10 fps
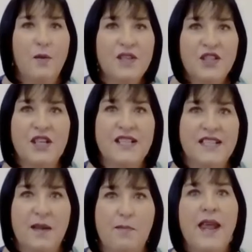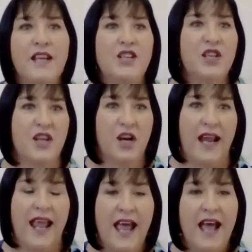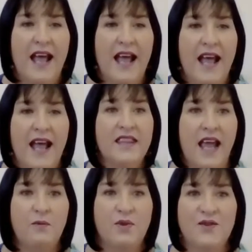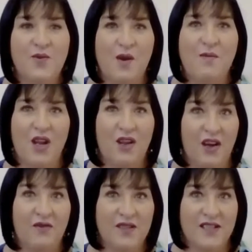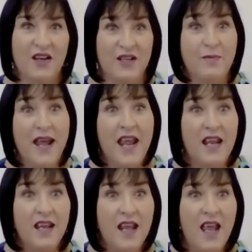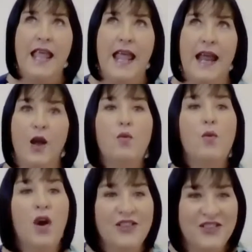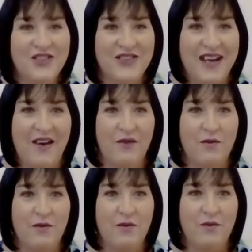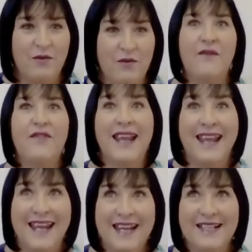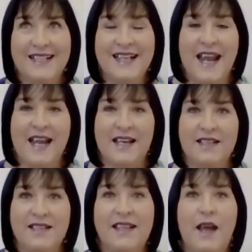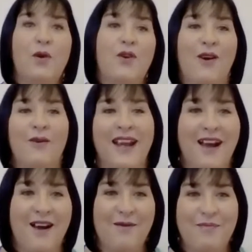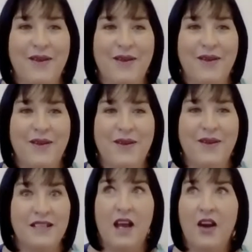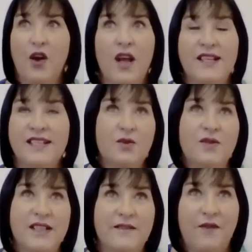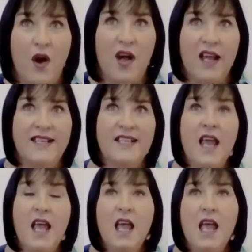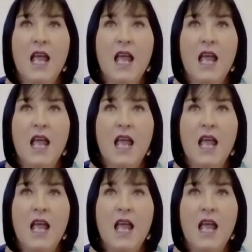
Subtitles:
It was just the picture that I had, that was what my life was going to be. And I watched everybody else have their kids, and they were growing up, and I still didn't find